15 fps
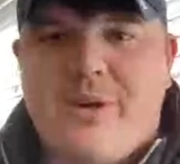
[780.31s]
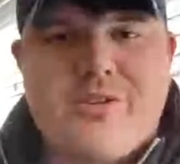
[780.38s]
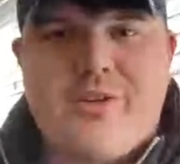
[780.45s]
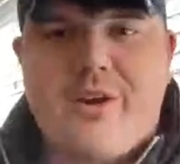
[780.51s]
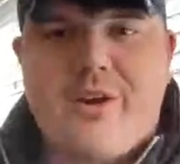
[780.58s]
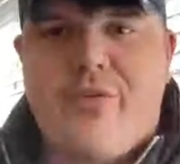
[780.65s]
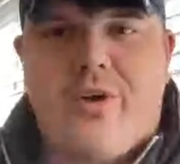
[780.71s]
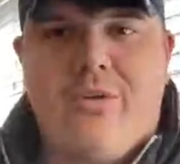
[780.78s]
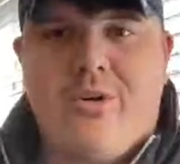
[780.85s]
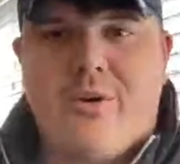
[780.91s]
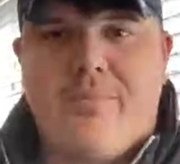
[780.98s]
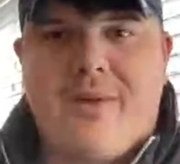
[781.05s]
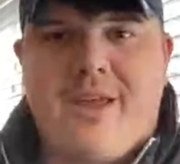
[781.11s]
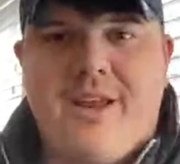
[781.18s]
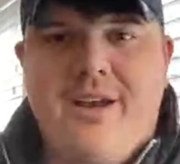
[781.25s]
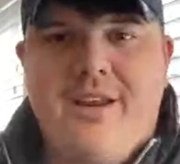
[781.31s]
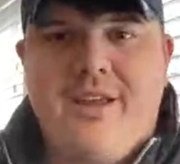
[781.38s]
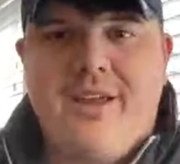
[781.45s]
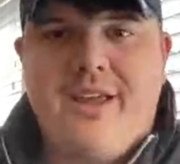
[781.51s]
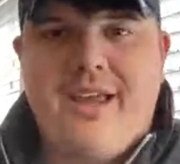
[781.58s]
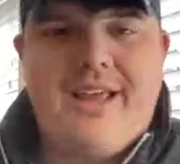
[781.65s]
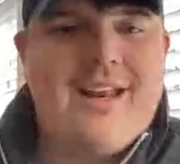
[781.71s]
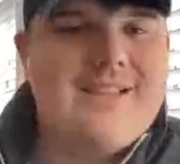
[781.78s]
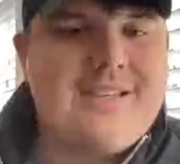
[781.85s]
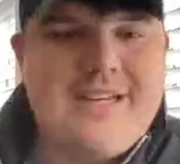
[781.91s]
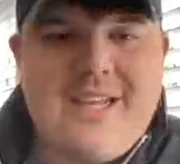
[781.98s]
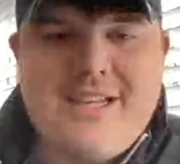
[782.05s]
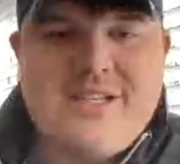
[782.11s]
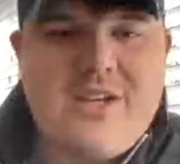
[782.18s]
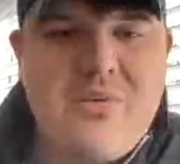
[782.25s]
pretty straightforward, man. And
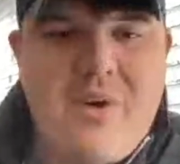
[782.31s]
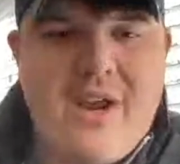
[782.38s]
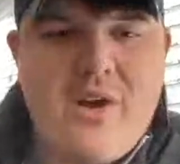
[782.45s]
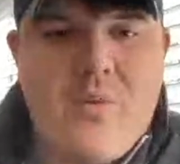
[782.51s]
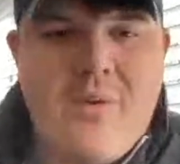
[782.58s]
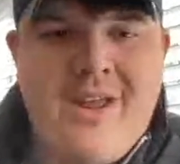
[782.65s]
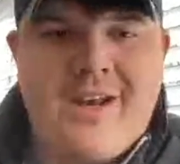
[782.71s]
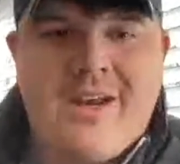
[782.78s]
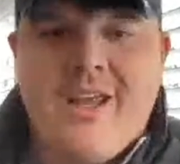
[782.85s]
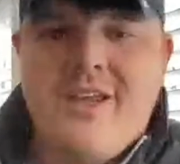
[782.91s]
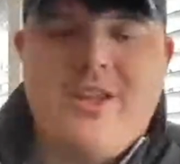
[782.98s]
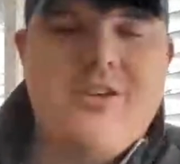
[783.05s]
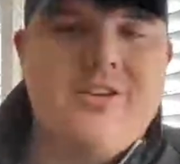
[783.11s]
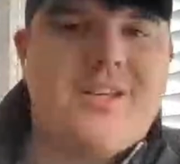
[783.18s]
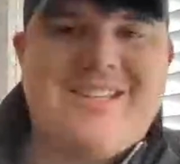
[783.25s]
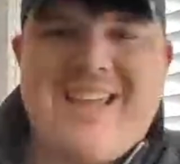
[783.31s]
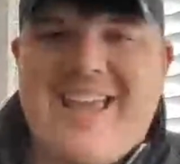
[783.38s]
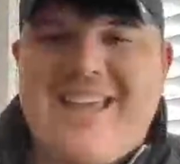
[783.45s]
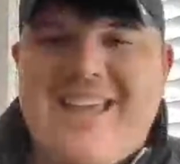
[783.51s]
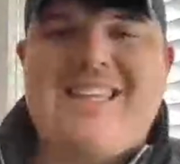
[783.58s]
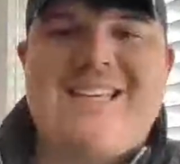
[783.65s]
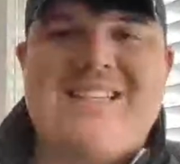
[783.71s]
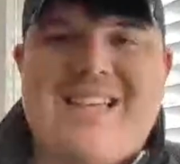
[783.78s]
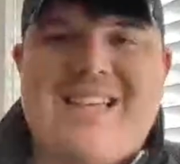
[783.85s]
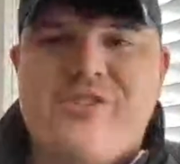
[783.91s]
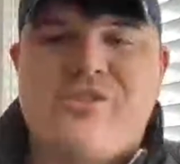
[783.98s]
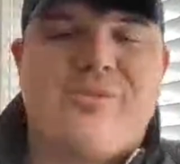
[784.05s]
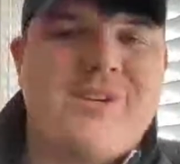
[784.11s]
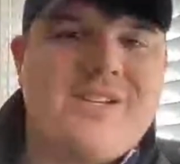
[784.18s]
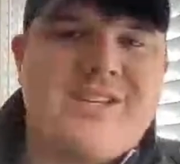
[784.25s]
it's an easy way to win. You can take these
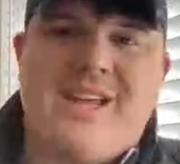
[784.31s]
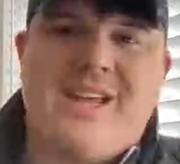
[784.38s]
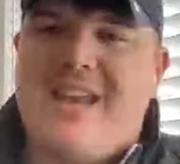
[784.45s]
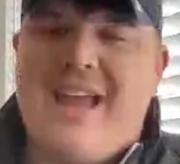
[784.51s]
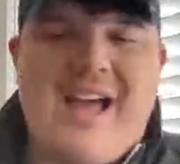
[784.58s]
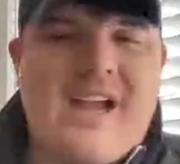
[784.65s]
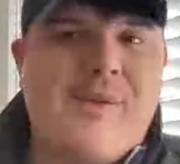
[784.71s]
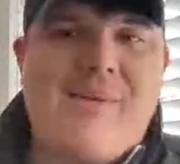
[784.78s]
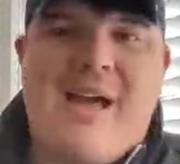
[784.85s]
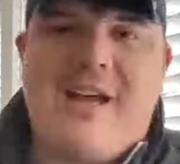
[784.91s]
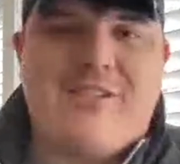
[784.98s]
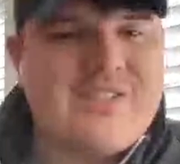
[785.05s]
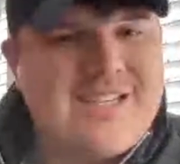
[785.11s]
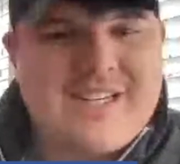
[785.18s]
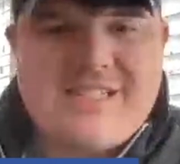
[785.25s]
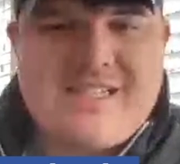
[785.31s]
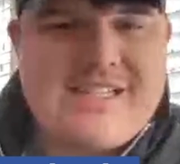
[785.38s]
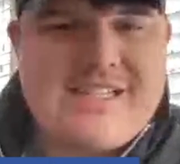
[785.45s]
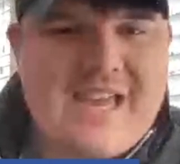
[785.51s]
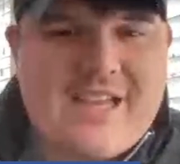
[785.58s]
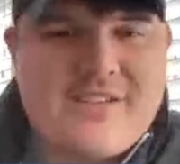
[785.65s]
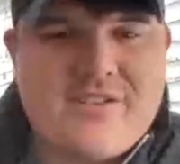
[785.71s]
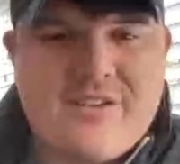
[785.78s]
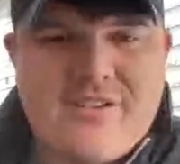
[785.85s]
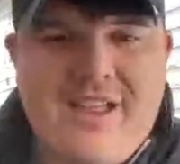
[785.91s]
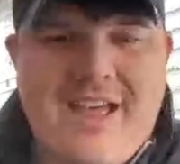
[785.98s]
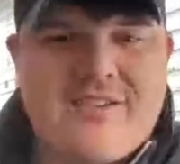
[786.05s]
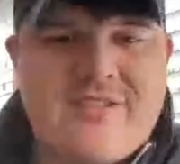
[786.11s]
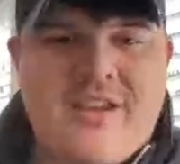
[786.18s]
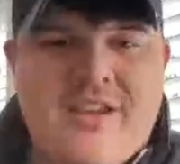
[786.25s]
entries and knock them out sixty seconds
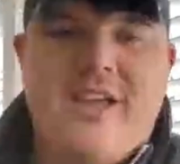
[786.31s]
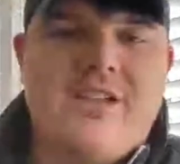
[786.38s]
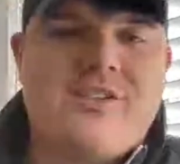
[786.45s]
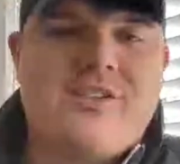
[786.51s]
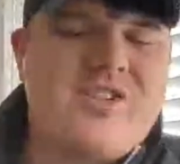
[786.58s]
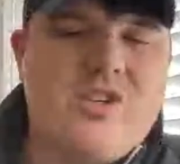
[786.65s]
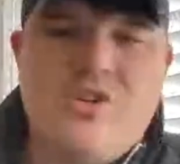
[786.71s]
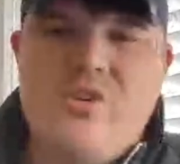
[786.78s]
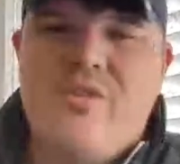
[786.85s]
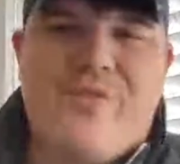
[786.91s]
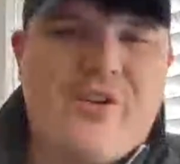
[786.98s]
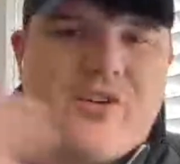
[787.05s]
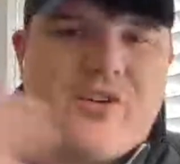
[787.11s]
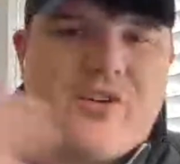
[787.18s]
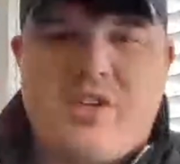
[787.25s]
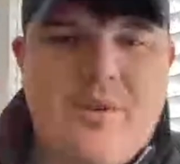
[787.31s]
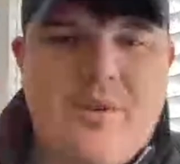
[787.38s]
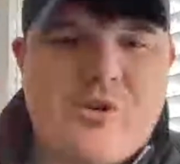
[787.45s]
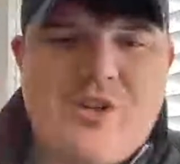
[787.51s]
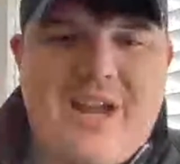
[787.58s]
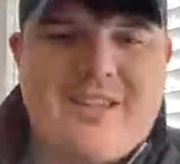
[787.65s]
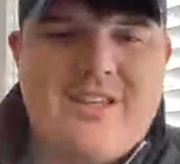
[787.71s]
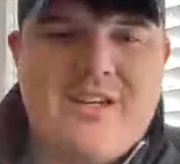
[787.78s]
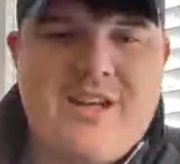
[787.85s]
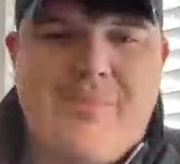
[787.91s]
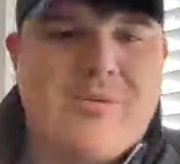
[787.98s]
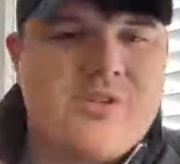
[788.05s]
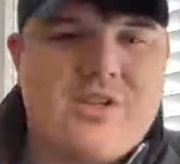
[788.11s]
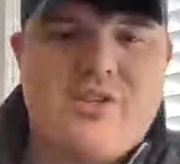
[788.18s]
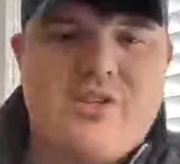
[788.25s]
or less. It's just you versus the projected
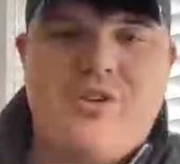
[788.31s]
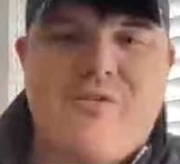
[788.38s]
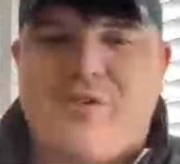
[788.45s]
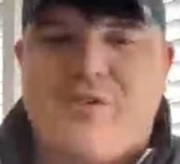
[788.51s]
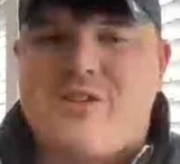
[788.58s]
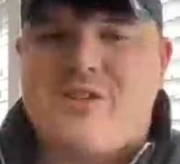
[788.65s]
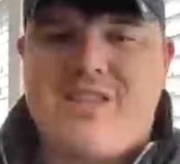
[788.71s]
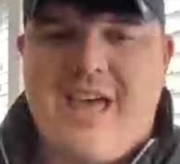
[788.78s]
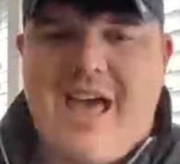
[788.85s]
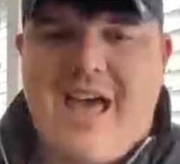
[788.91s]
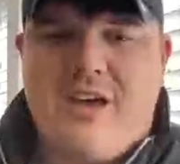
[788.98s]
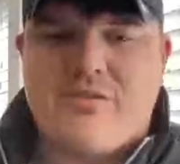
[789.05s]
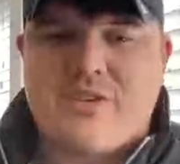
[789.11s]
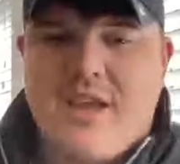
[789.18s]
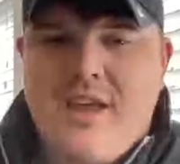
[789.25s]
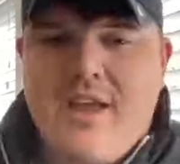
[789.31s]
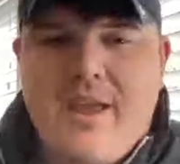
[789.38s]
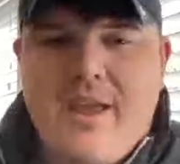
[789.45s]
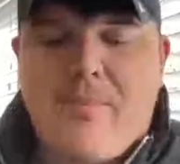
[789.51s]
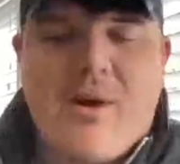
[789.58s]
numbers. It's you versus the house.